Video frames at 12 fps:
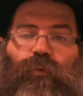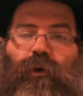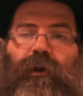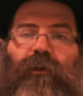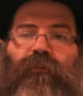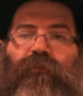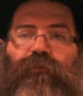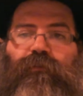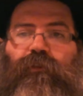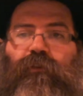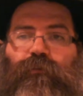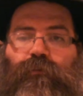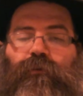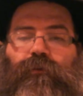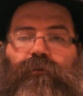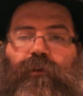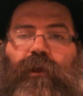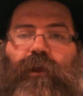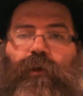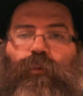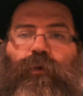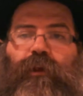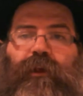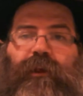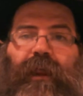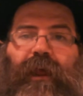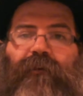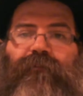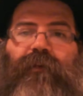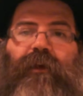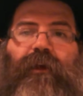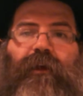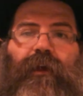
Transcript: Why is to this world we can have